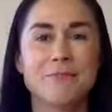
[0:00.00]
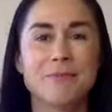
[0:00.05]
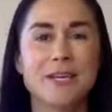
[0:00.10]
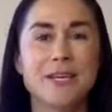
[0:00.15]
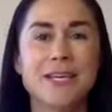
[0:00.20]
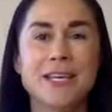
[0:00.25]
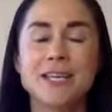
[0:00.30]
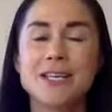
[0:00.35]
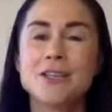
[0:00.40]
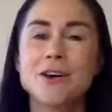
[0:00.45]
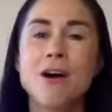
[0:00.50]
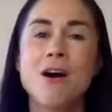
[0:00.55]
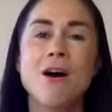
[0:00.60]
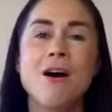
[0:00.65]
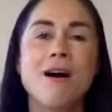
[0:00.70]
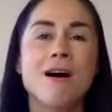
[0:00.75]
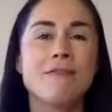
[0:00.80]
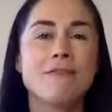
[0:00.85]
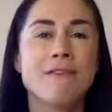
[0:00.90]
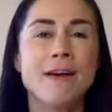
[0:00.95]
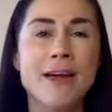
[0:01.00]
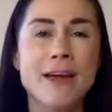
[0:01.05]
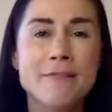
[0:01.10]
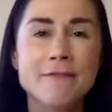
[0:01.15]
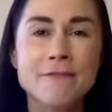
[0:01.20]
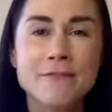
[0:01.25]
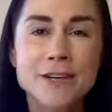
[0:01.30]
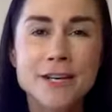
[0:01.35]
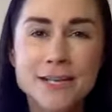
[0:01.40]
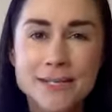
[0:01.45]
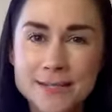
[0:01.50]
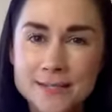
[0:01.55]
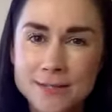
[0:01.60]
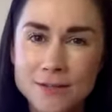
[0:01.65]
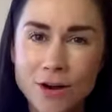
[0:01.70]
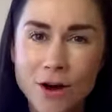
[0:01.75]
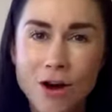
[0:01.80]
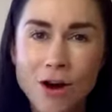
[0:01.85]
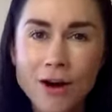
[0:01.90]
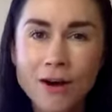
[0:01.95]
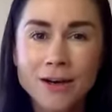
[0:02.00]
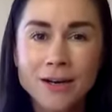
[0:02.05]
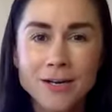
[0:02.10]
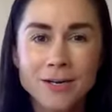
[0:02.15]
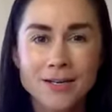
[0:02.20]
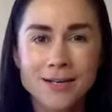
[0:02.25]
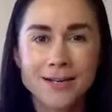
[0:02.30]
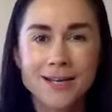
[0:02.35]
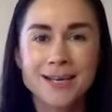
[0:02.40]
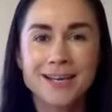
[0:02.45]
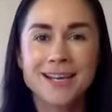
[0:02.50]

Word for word: be in awe of every scar